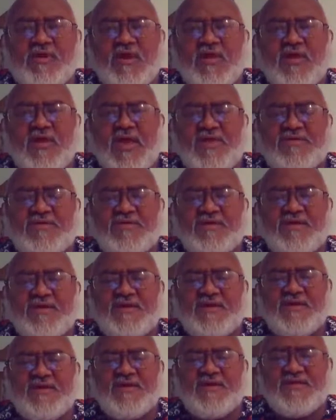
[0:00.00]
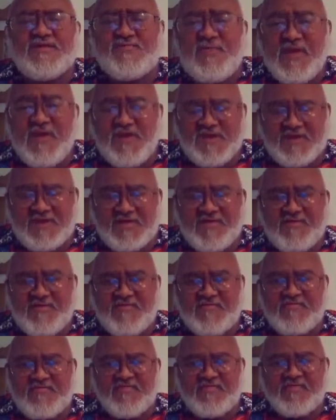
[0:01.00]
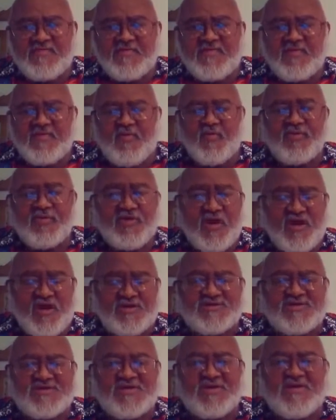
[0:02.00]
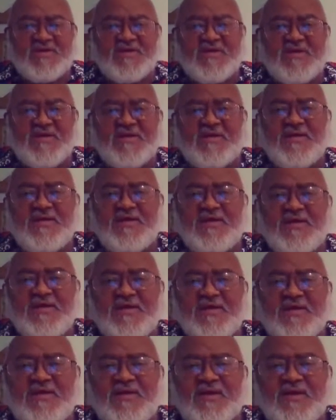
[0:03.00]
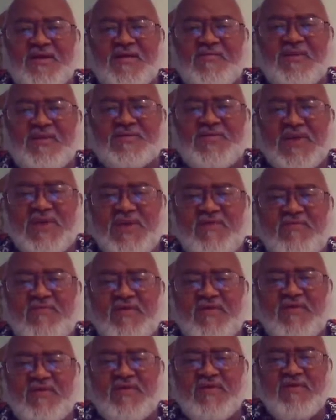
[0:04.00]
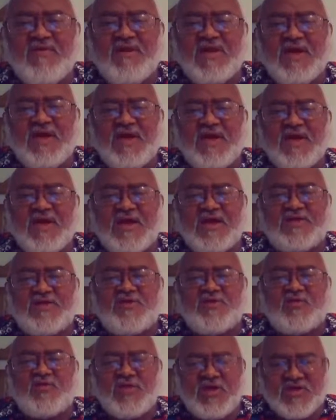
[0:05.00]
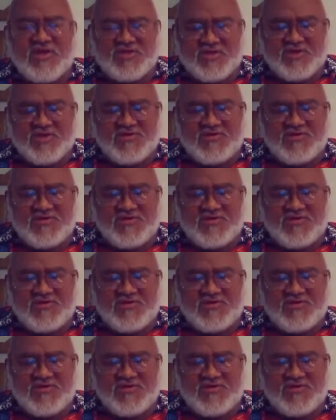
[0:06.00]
that this burden or task must be given to teachers.